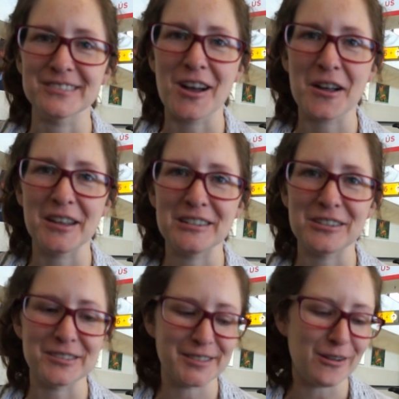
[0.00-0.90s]
talking to
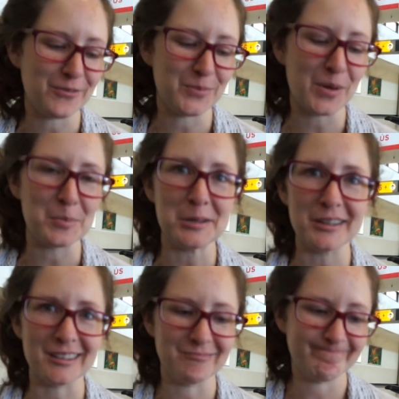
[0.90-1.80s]
yourself in
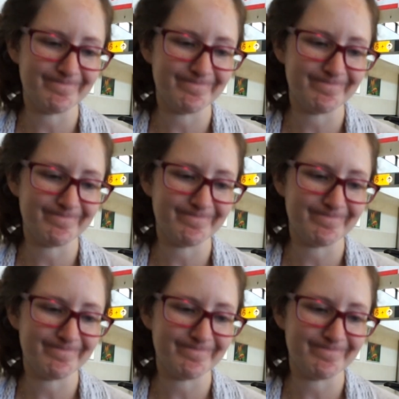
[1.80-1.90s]
public.